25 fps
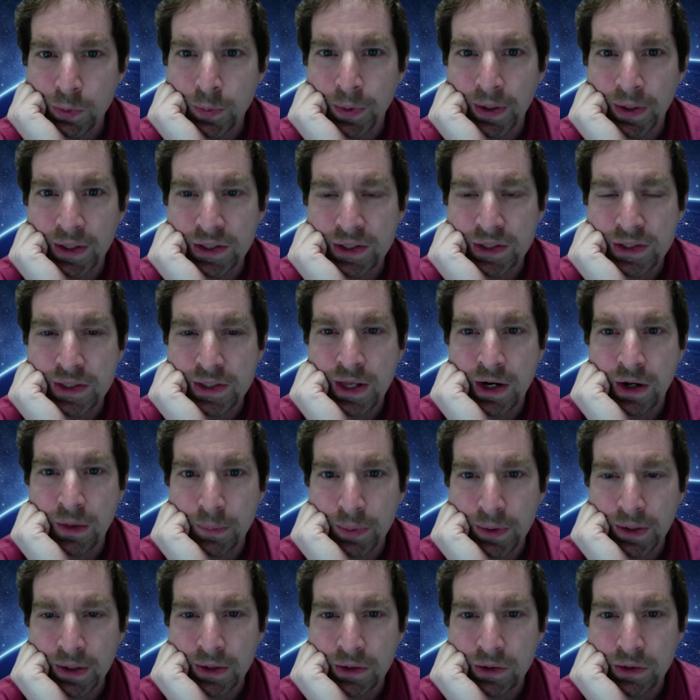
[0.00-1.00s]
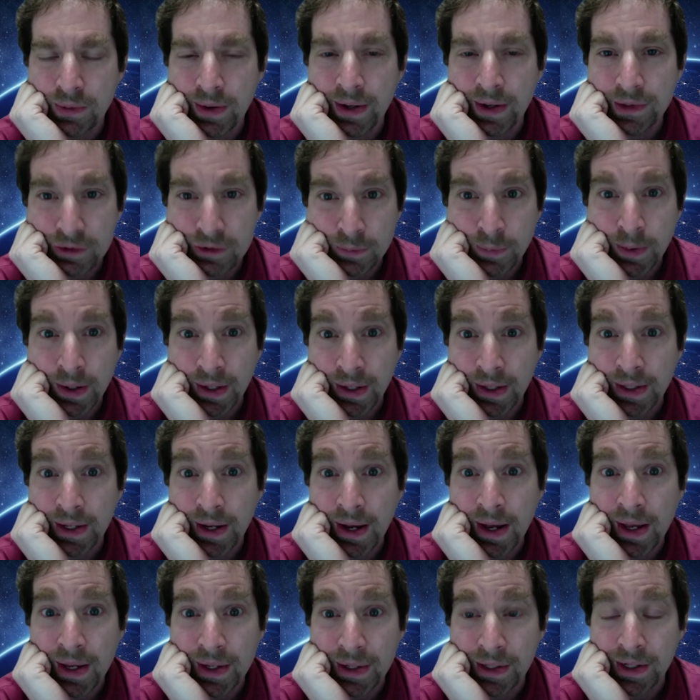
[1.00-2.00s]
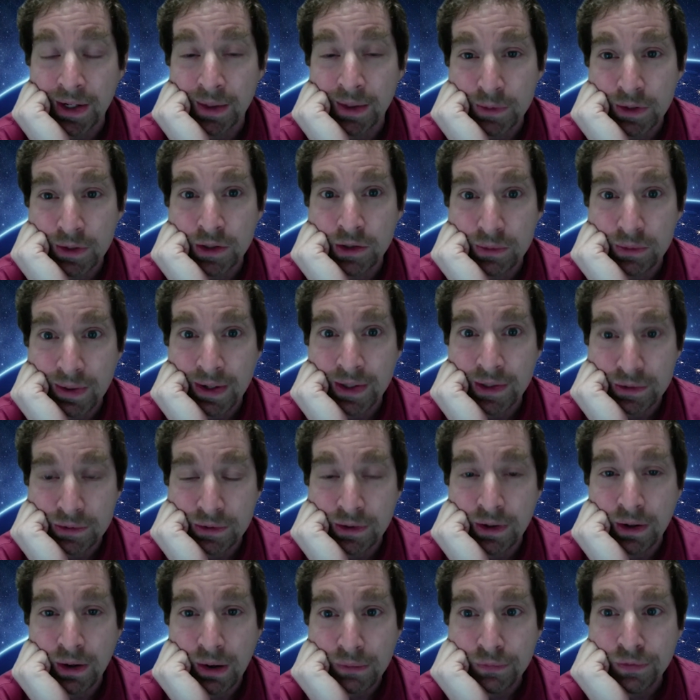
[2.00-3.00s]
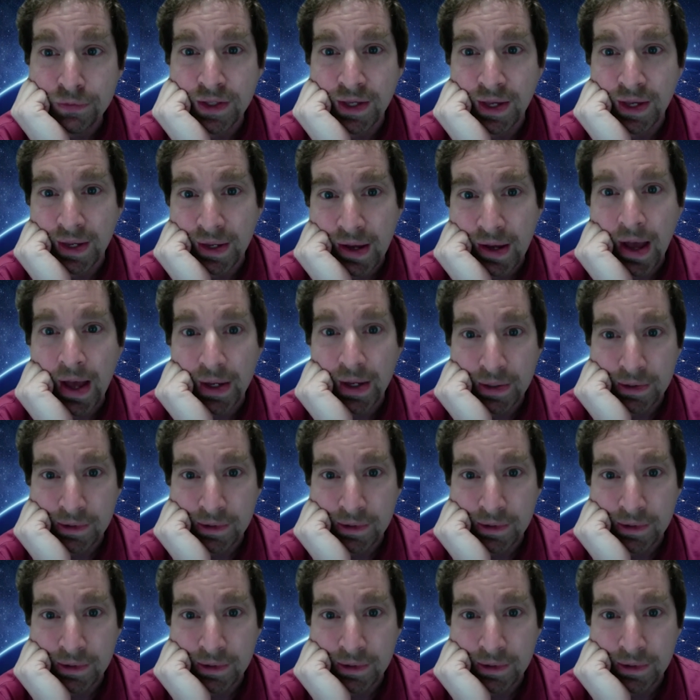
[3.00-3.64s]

patients that are being directed by AI and I'm the director of the AI.